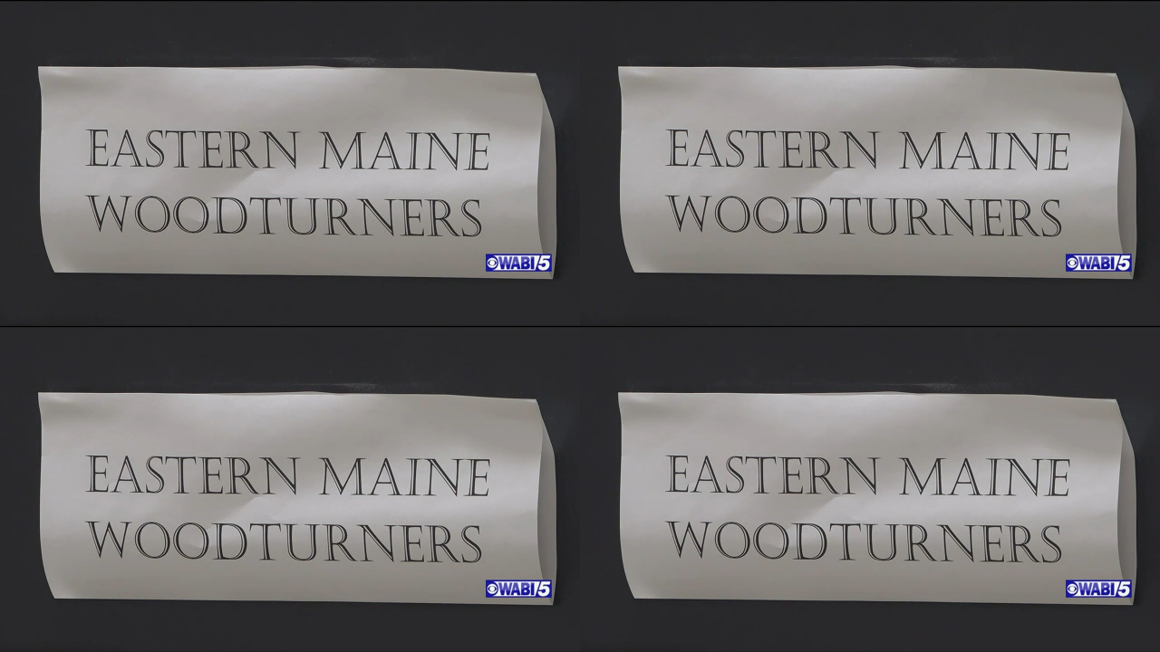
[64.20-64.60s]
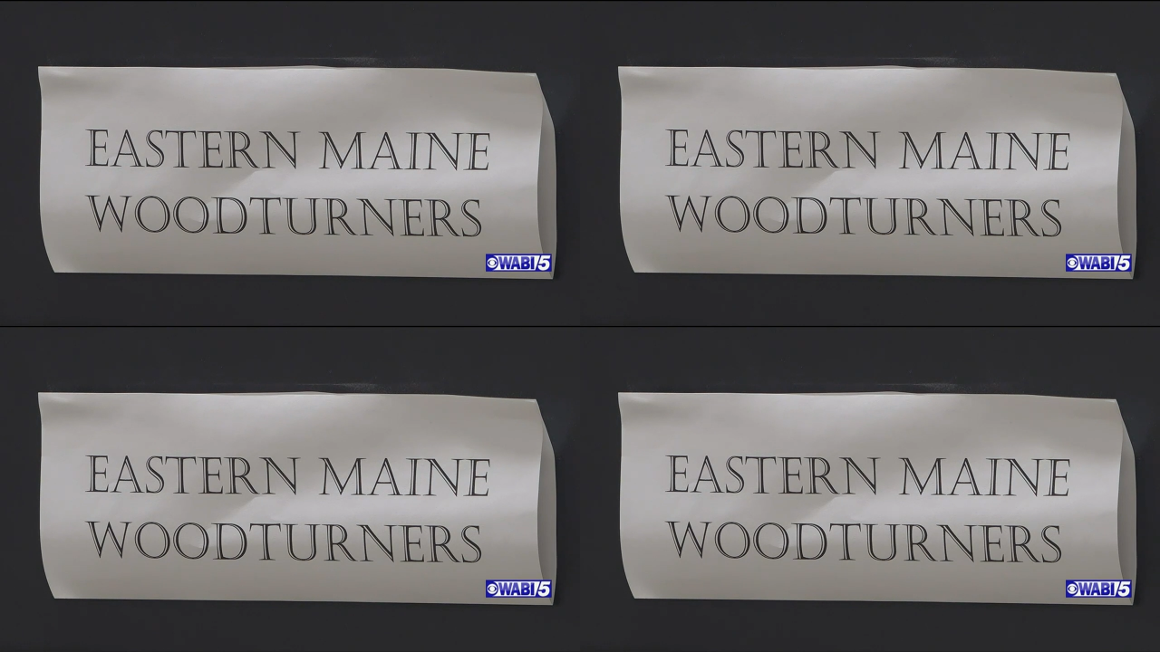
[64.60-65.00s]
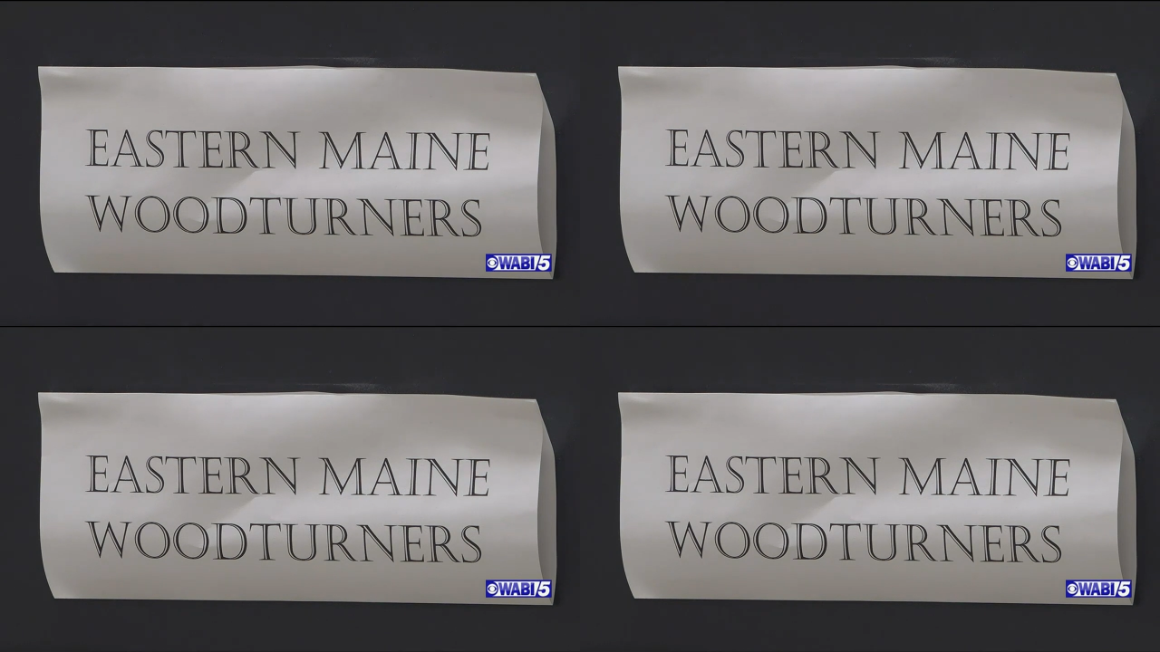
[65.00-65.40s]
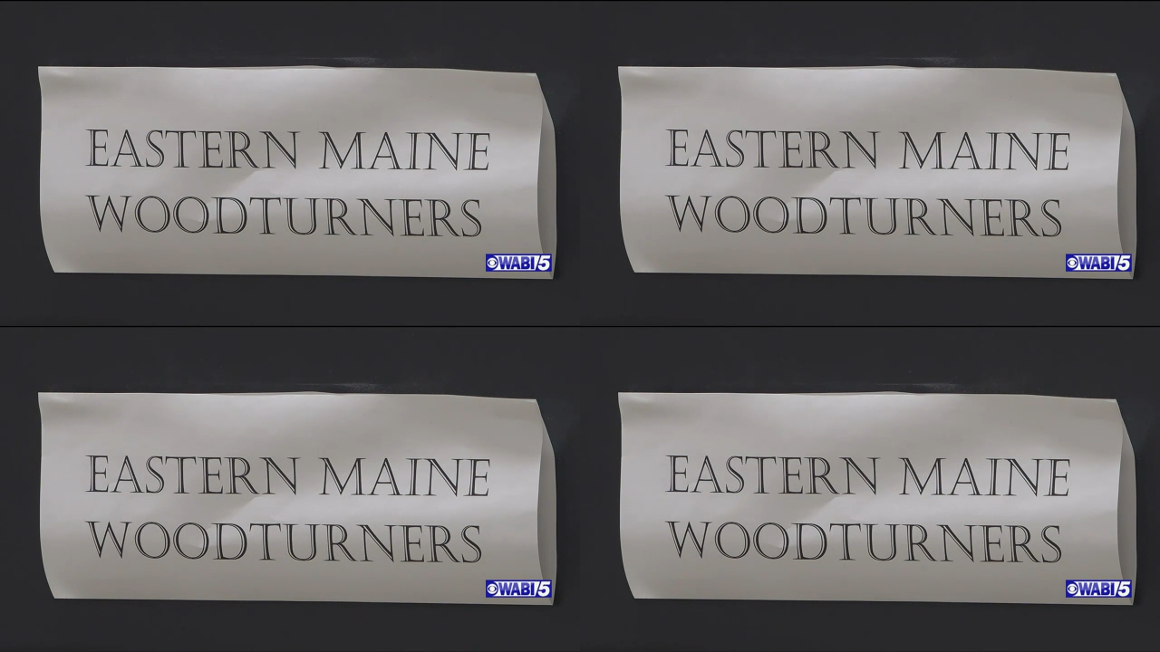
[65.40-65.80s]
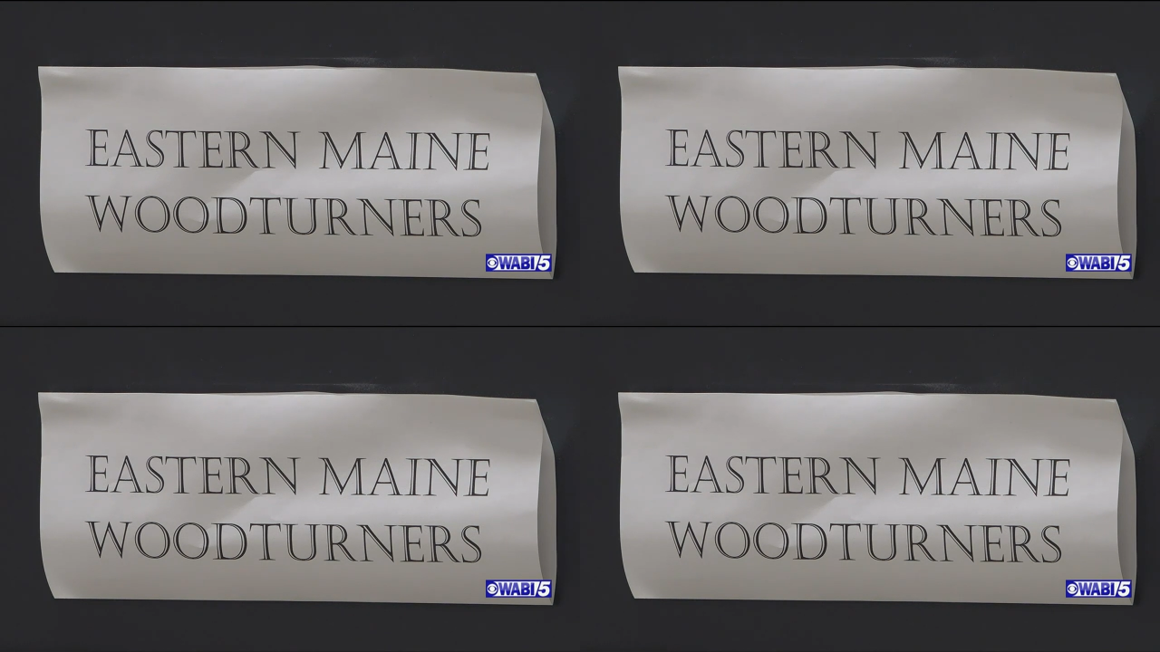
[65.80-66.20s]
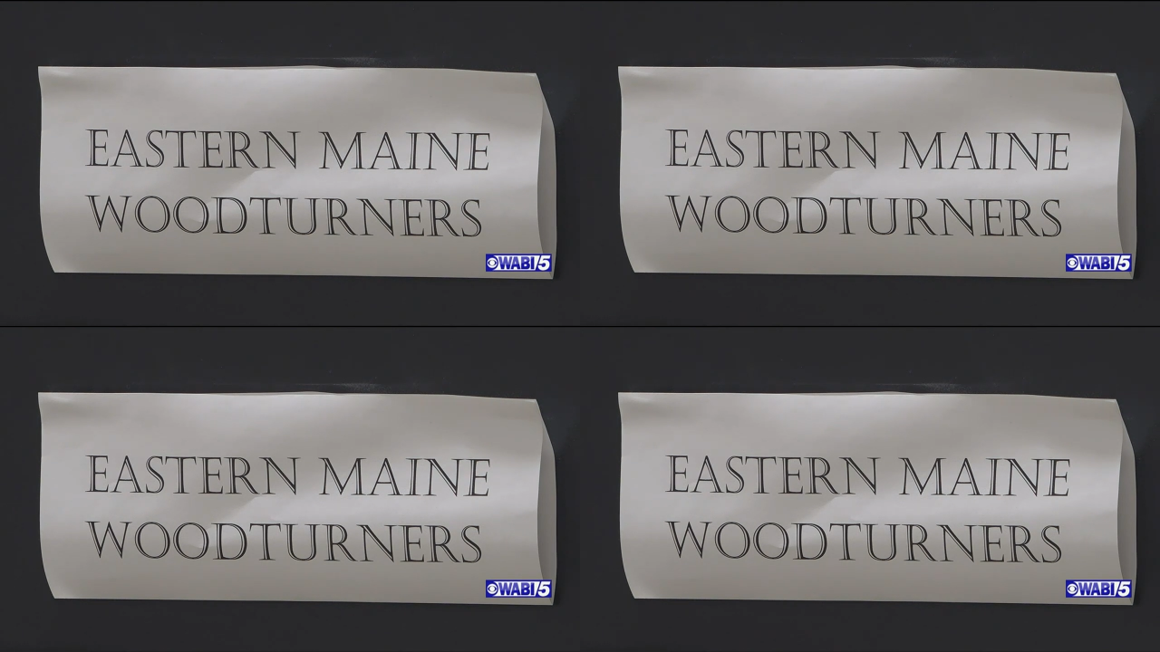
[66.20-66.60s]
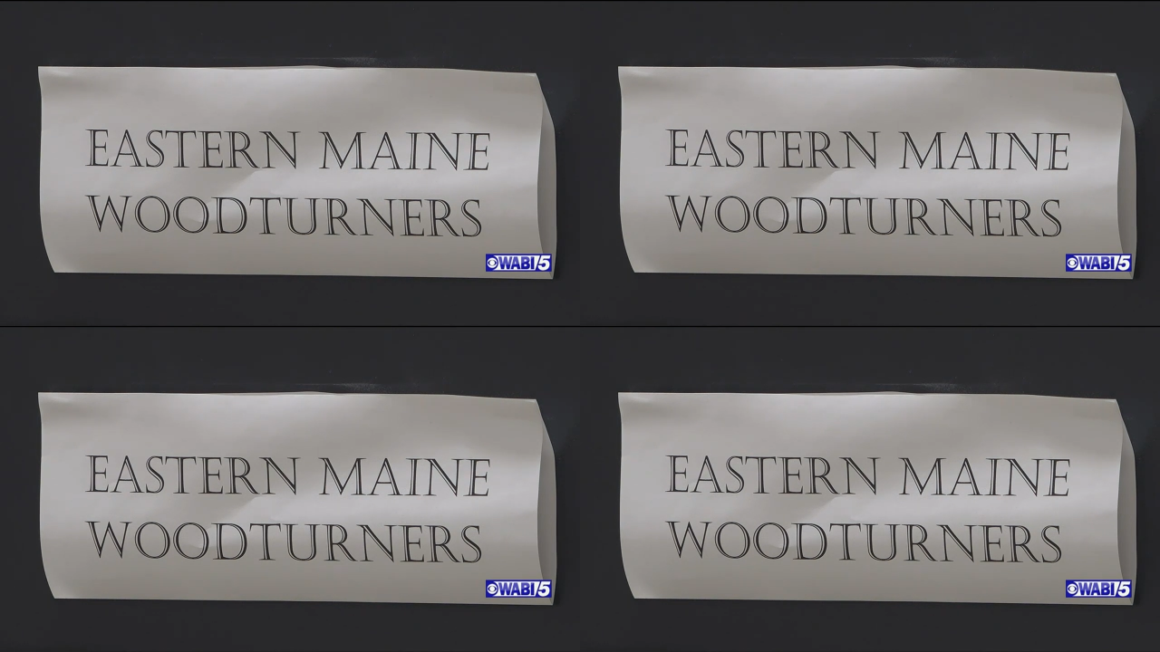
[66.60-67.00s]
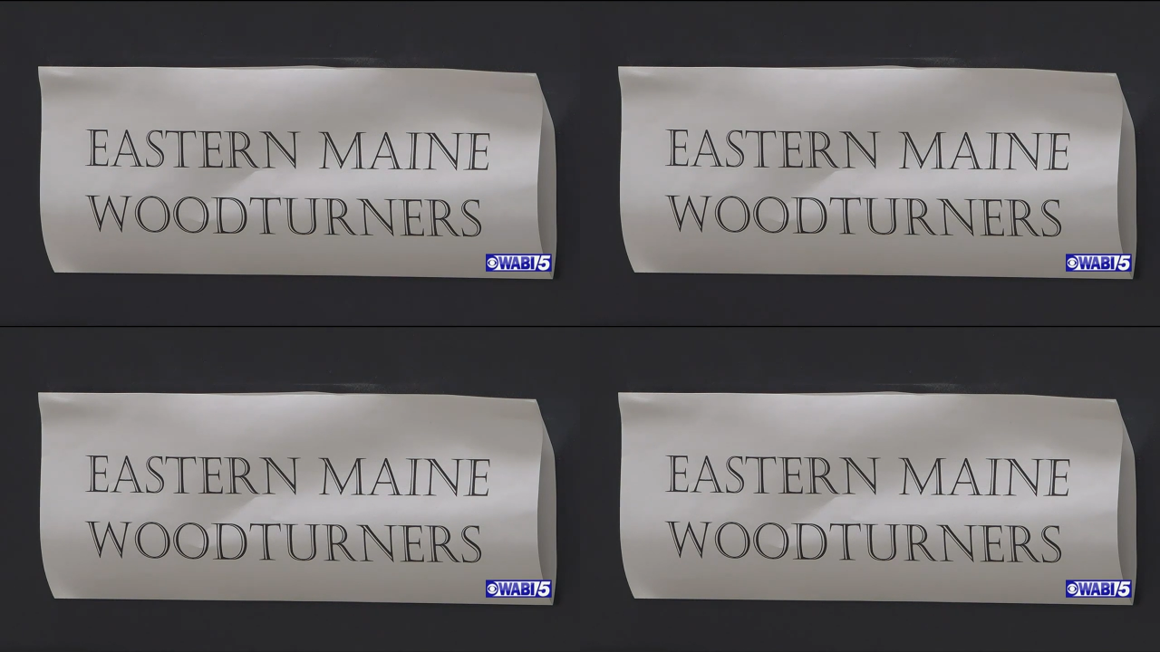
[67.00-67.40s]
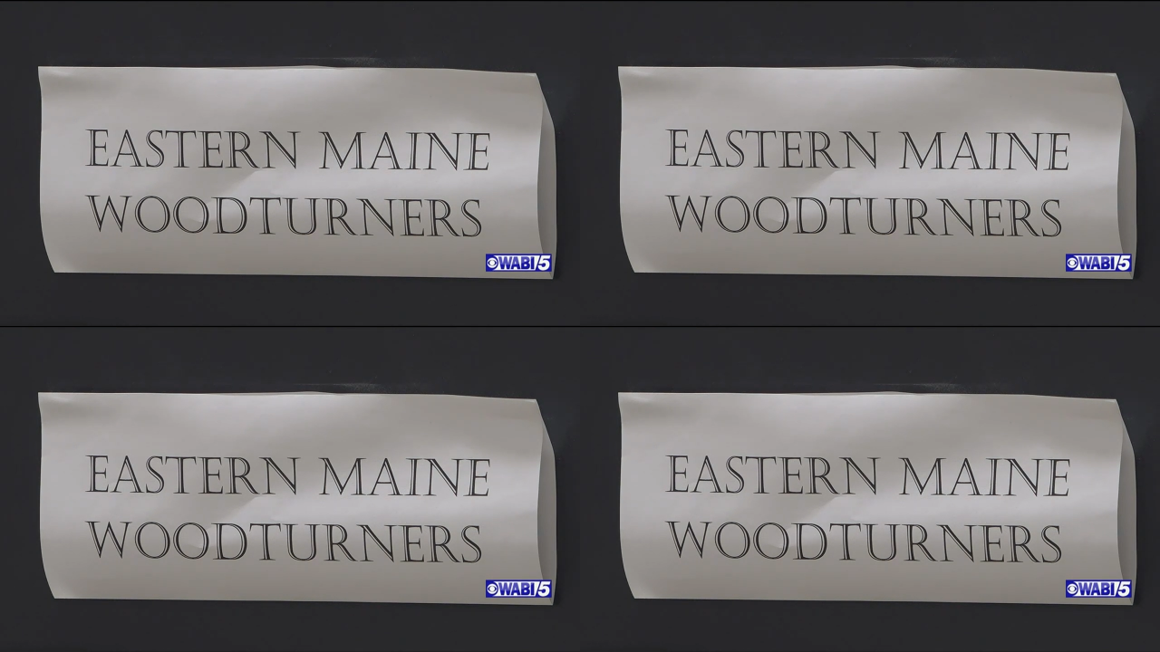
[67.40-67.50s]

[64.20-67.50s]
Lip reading: (no speaker visible)